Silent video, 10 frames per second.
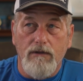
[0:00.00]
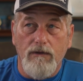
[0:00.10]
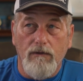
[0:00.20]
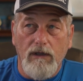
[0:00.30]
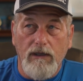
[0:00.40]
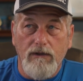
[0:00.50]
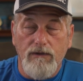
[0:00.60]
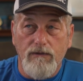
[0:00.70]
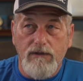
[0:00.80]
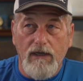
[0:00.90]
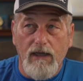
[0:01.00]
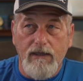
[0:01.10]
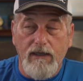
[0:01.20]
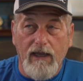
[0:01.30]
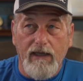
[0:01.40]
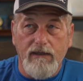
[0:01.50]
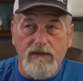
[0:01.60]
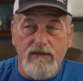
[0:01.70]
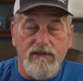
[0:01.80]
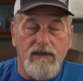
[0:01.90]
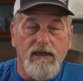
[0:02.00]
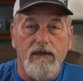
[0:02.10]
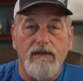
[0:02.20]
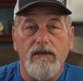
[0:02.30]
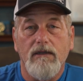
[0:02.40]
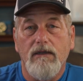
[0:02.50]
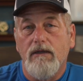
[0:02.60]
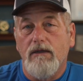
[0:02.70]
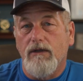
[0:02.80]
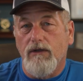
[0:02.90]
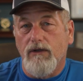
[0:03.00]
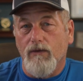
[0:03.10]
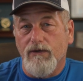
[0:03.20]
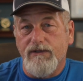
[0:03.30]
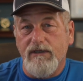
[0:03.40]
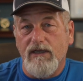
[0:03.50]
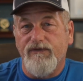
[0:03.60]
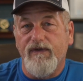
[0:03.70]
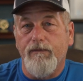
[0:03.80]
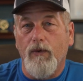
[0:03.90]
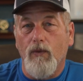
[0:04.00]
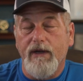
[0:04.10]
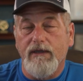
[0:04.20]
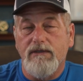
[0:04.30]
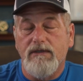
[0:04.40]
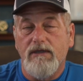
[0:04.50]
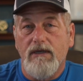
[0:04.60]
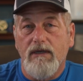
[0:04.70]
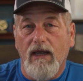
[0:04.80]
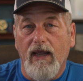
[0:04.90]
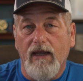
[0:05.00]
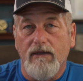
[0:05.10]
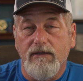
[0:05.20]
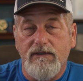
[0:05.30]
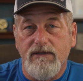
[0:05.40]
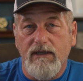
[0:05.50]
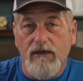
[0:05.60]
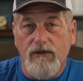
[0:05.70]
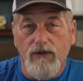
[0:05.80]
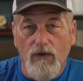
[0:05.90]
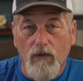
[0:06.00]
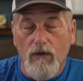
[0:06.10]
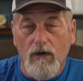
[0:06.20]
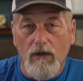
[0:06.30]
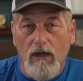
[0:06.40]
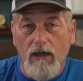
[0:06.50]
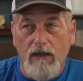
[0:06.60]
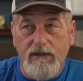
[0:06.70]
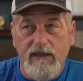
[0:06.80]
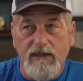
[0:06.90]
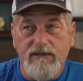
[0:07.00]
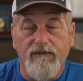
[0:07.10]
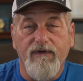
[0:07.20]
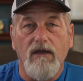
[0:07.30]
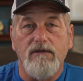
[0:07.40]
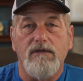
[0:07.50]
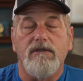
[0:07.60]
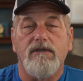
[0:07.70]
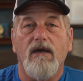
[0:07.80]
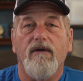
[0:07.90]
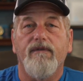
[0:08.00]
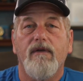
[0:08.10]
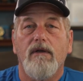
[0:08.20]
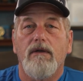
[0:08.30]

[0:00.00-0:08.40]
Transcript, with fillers: You need to take and send your CSV points and send your uh, DXF files and stuff